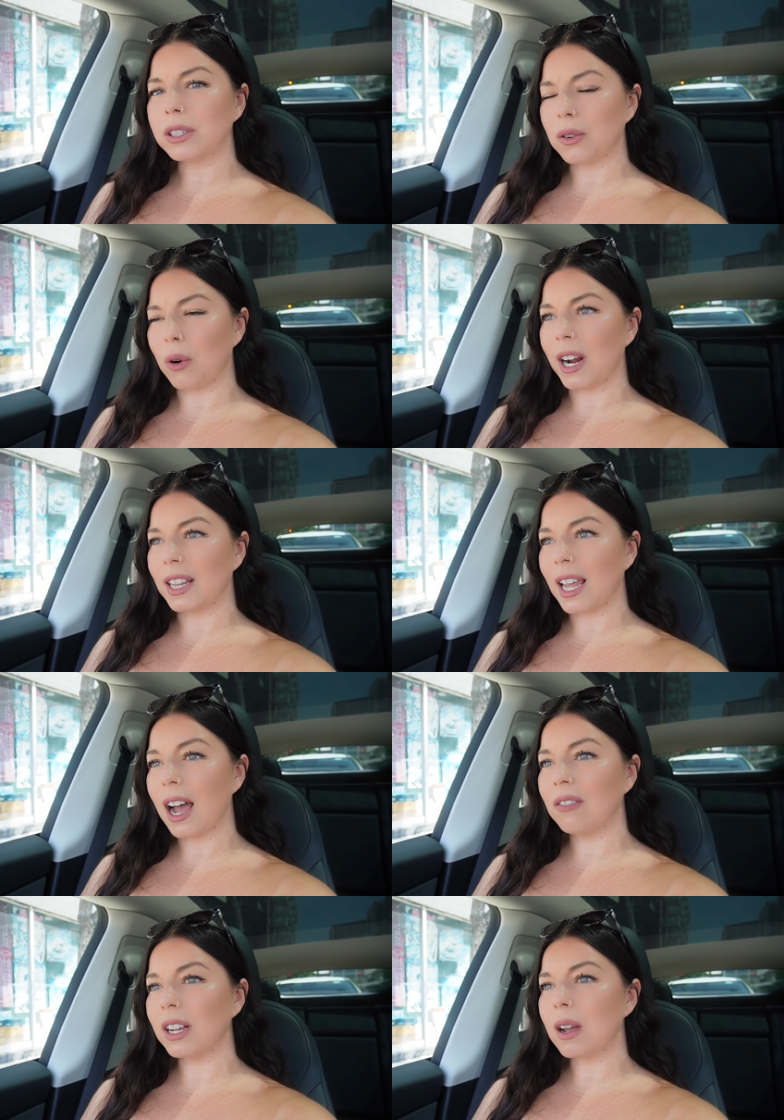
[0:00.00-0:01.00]
store and they
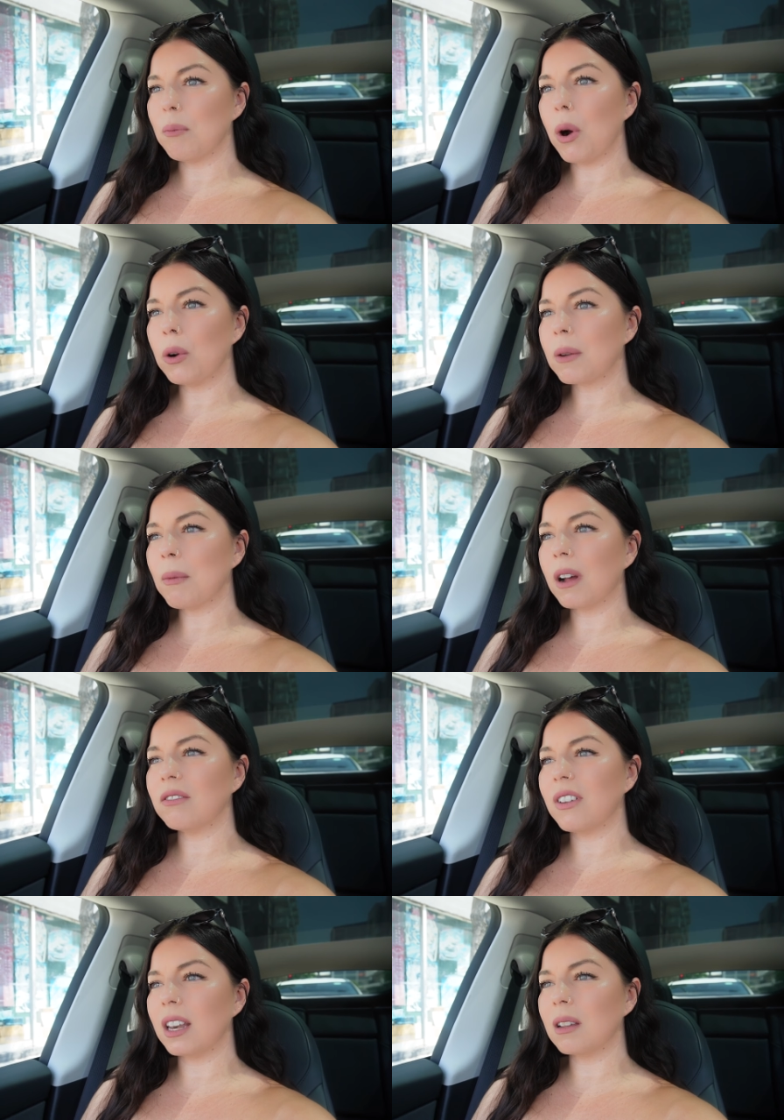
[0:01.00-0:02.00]
have like a
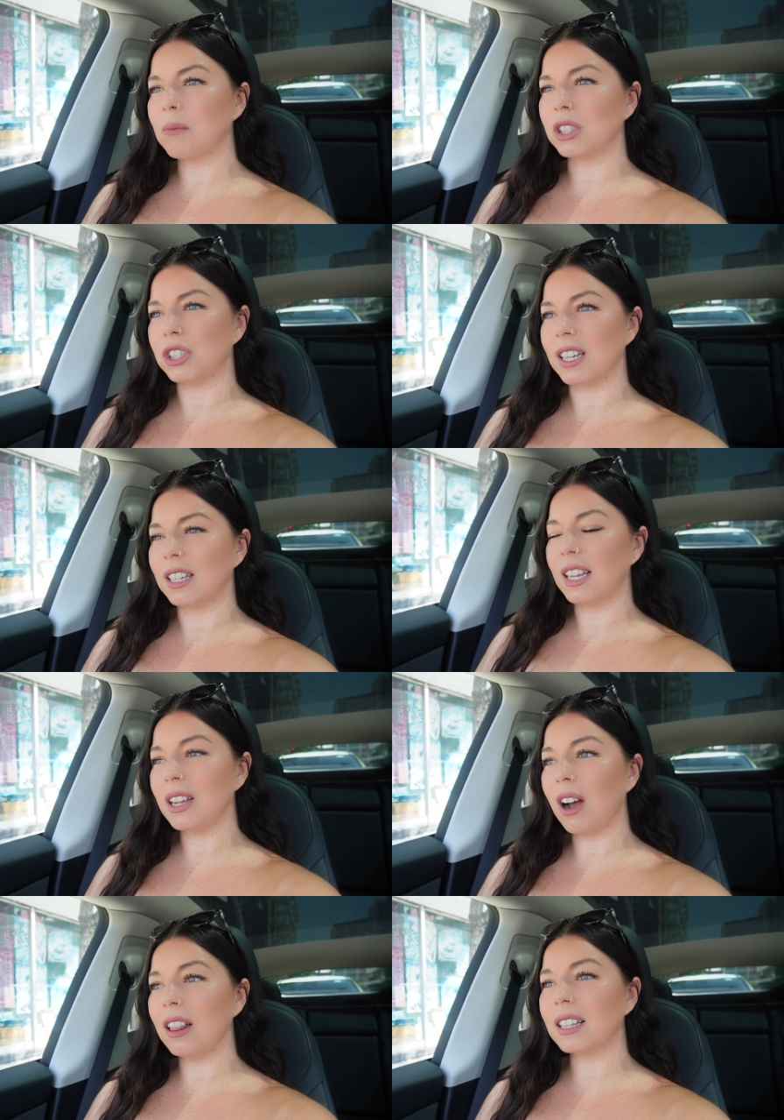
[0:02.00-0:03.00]
Pokemon vending machine. He
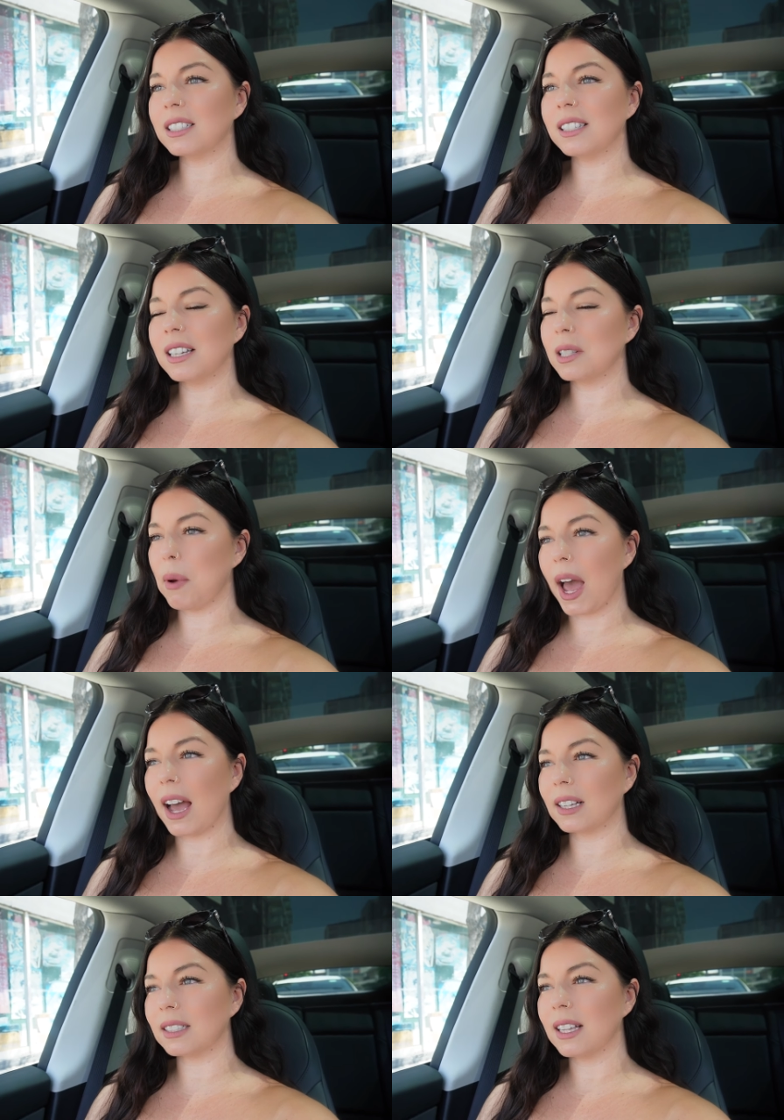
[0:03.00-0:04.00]
got like six
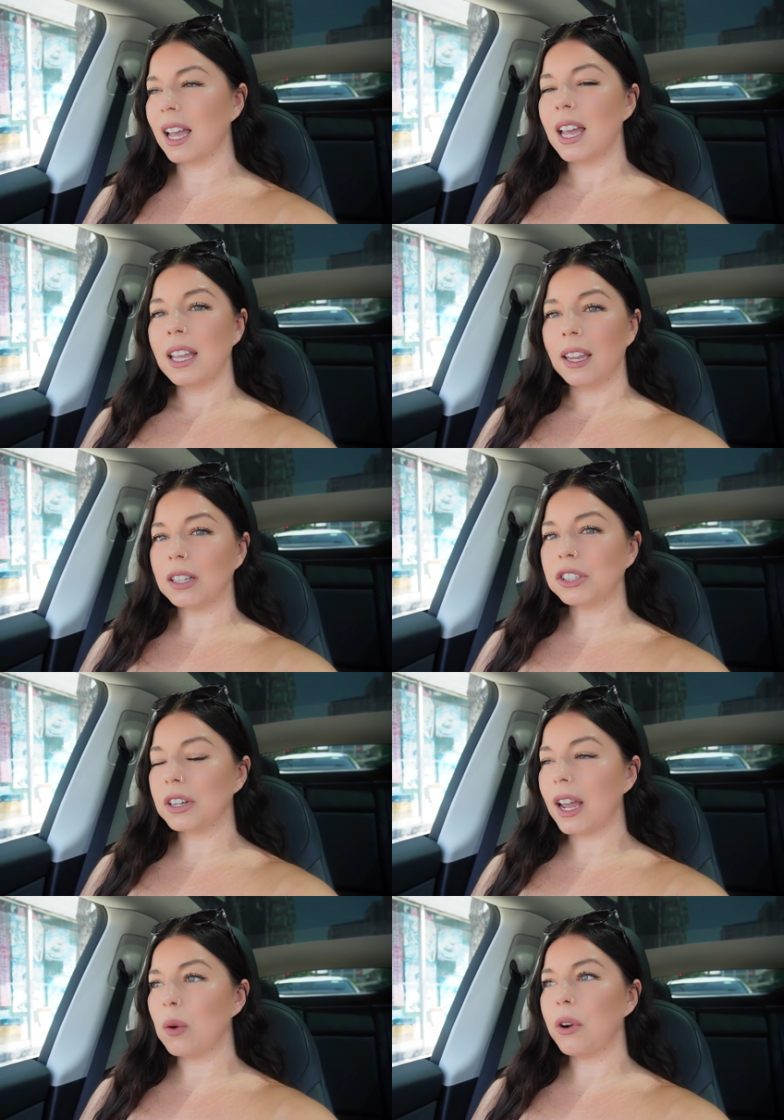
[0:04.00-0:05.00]
packs.
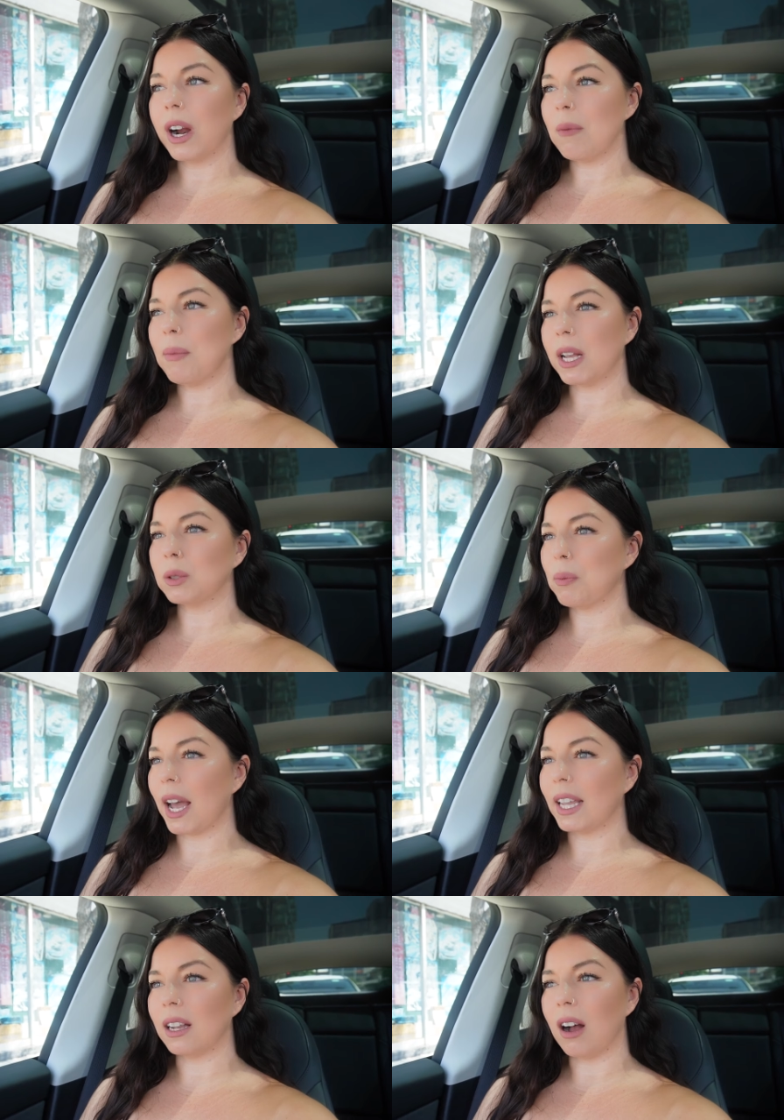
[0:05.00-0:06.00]
Yesterday we were at Best
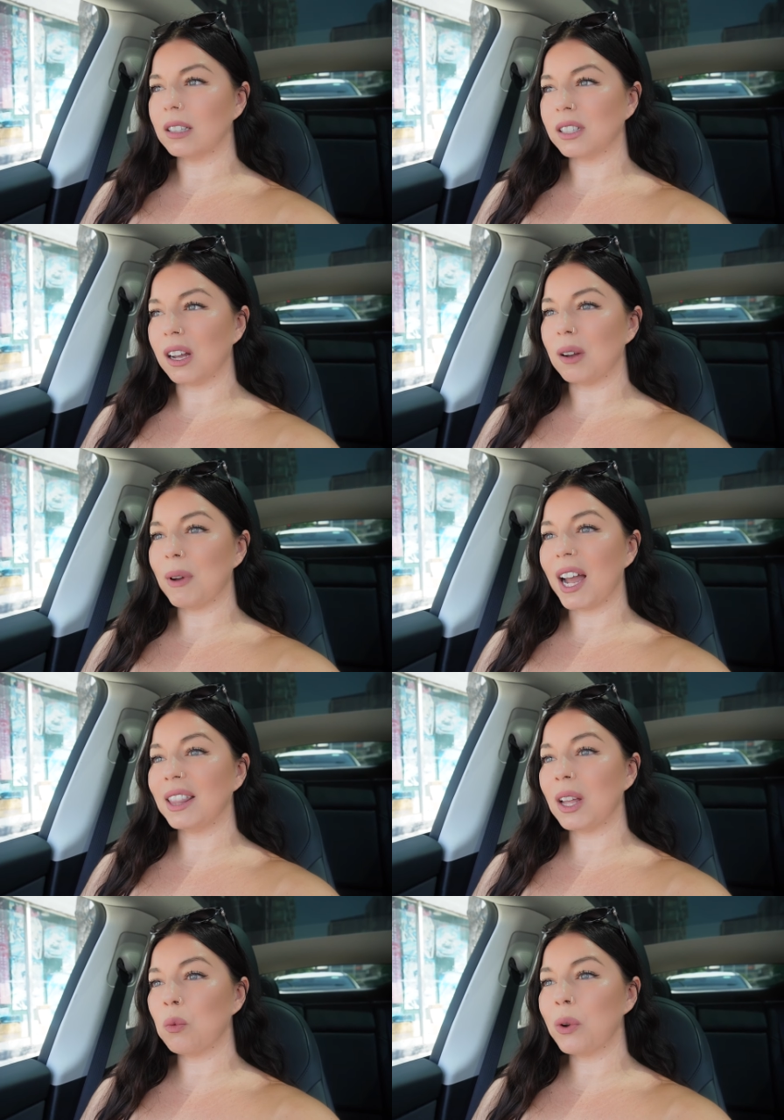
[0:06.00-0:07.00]
Buy, he got some,
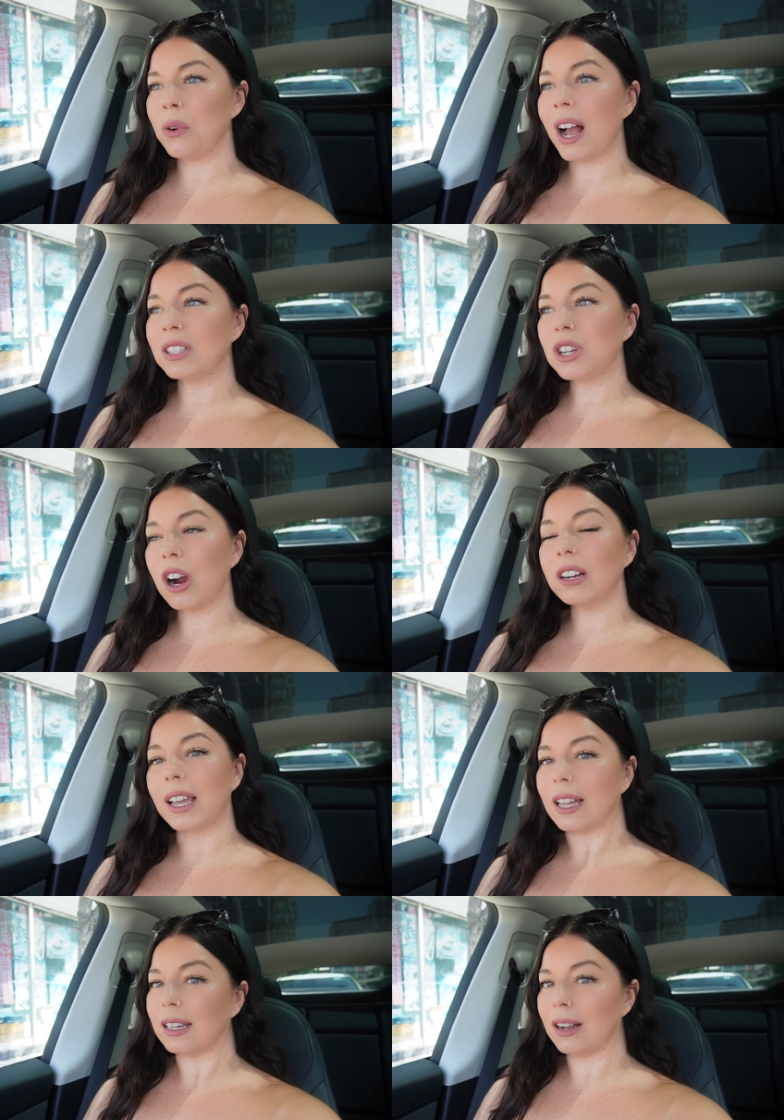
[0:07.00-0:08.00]
and then we were at
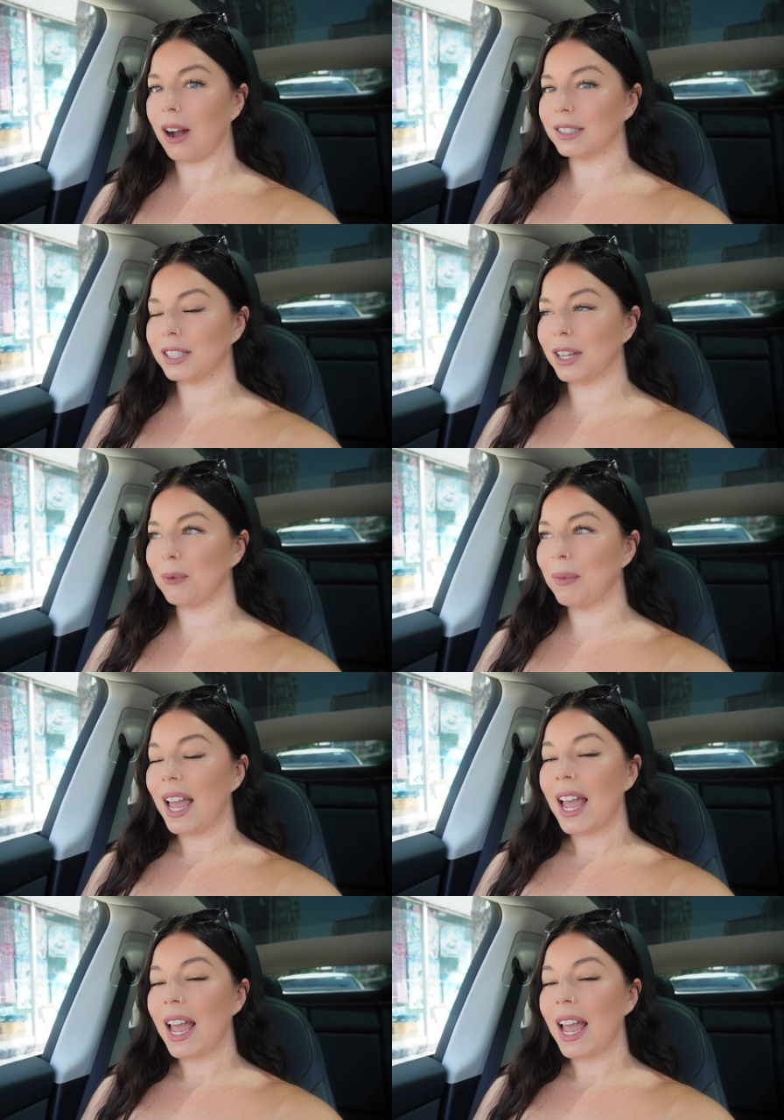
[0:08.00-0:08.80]
Target and he got some.